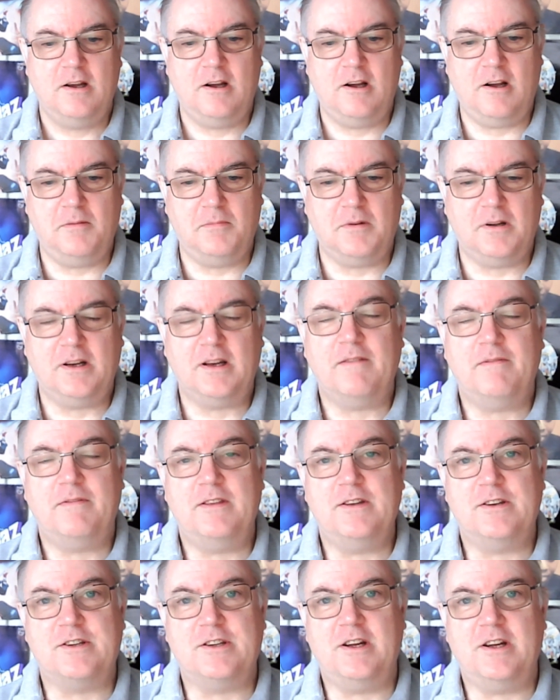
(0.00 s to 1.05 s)
I'm going to give
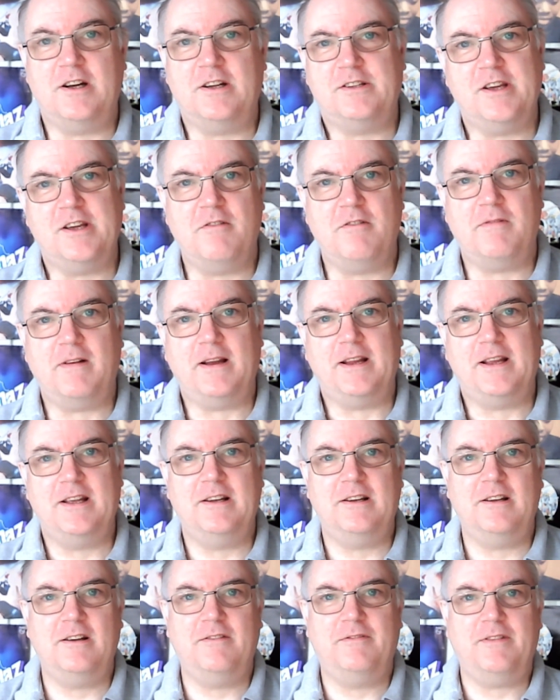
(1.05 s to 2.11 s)
this an RTO ranking
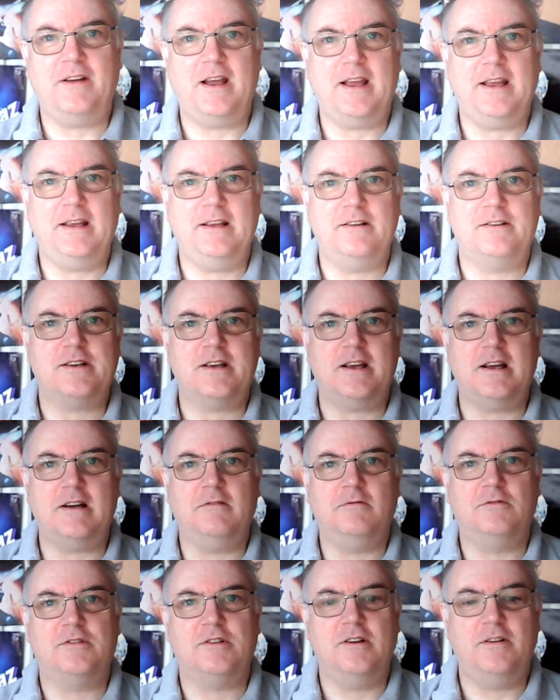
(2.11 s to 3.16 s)
of 8
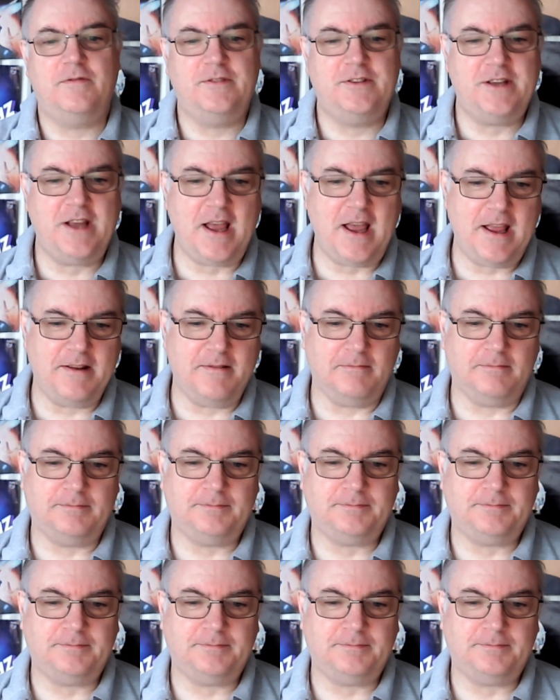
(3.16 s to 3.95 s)
out of 10.